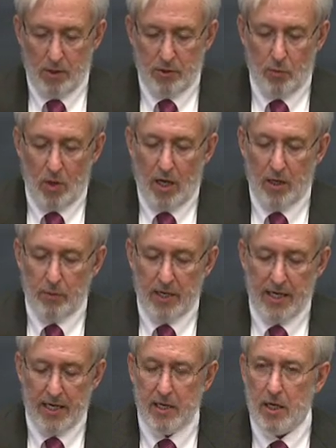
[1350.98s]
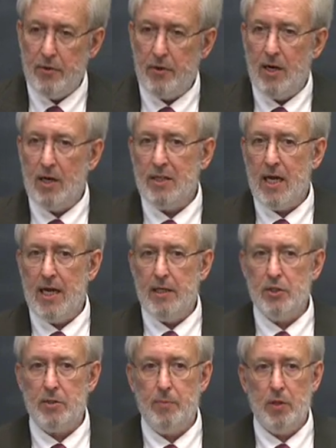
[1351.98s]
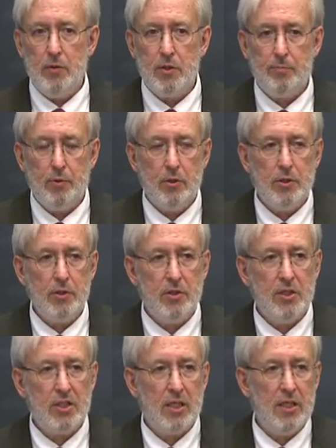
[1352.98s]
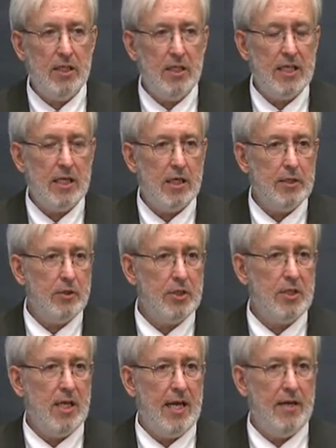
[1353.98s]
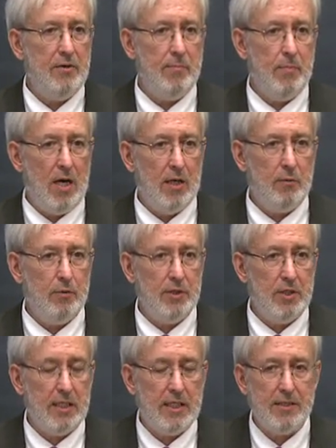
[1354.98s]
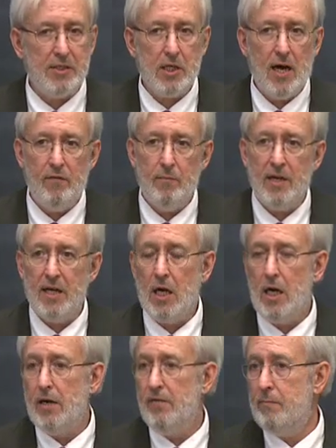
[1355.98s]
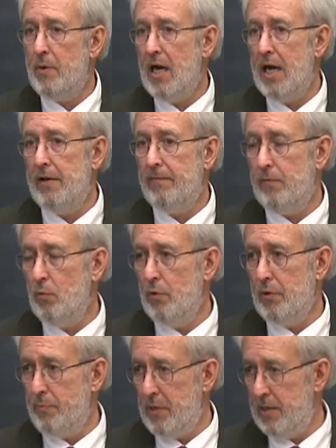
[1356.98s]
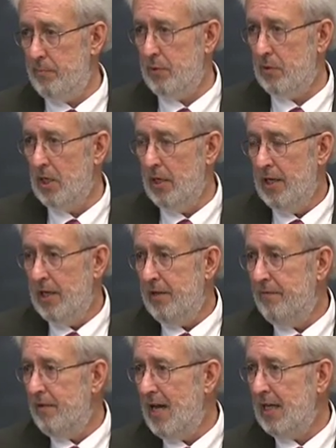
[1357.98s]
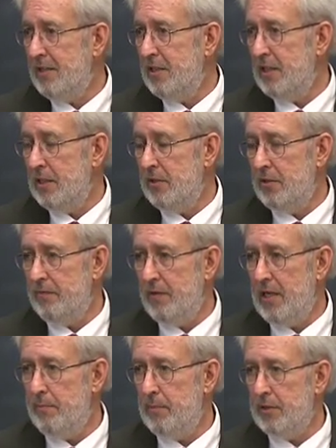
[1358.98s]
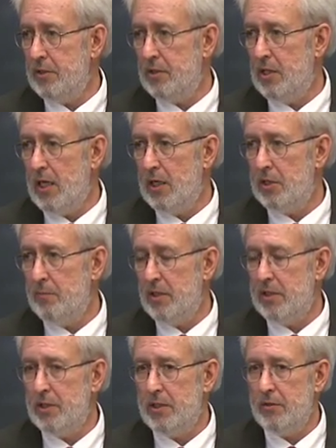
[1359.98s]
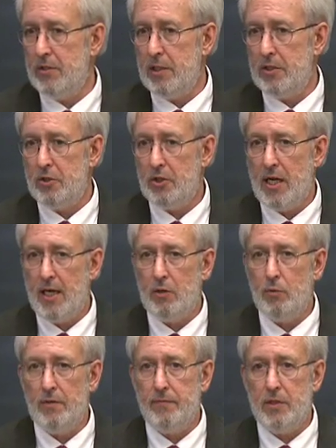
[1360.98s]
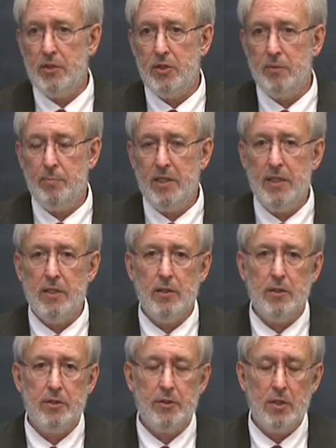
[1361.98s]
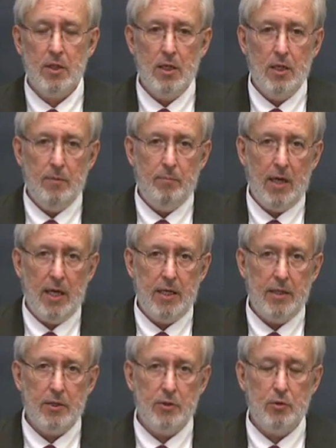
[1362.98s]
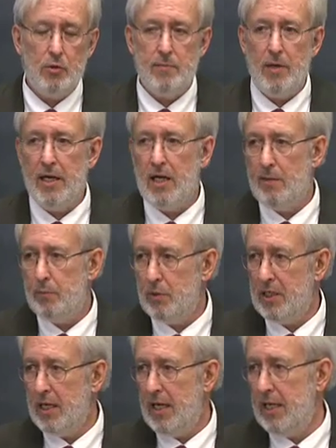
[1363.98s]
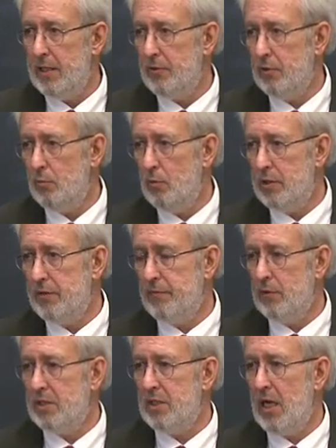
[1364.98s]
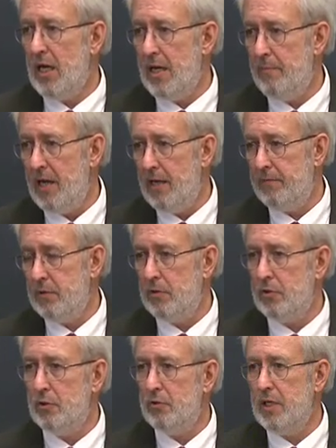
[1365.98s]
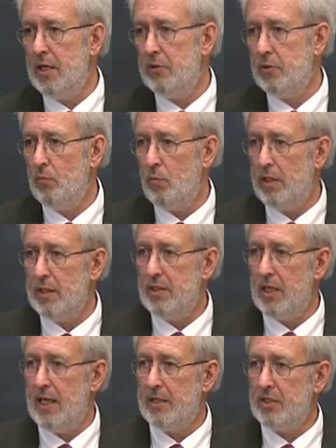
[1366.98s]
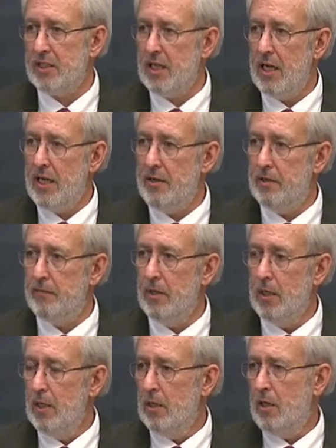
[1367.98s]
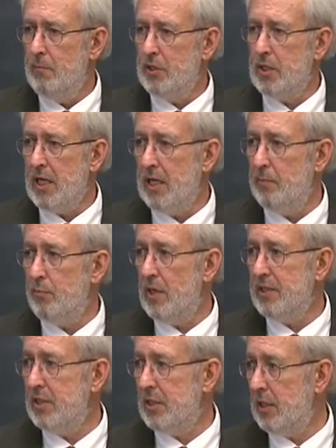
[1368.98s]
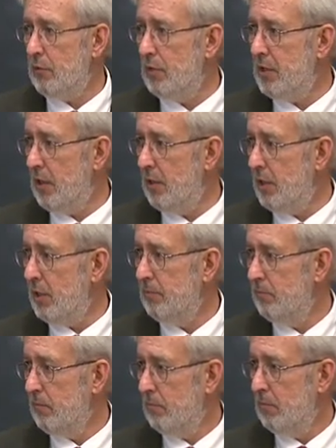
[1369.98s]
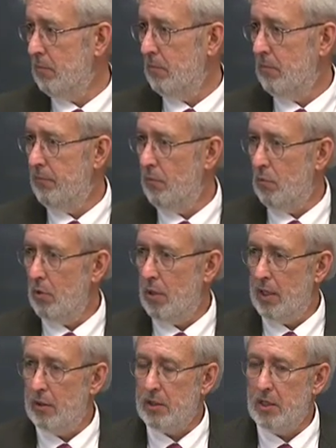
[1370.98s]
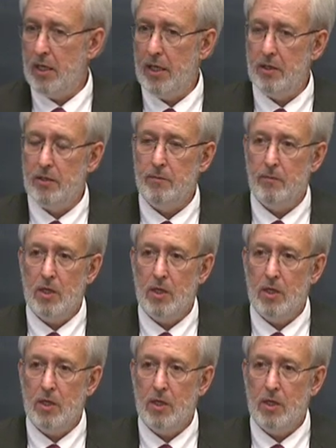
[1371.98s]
Zawahiri and other al Qaeda spokespersons clearly understand democracy as government of, by, and for the people. In fact, in the famous document in the shadow of the spears, by uh, Suleiman Abu Ghaith, who was for a time after the 2001 attacks a kind of, almost a kind of press secretary for Al Qaeda.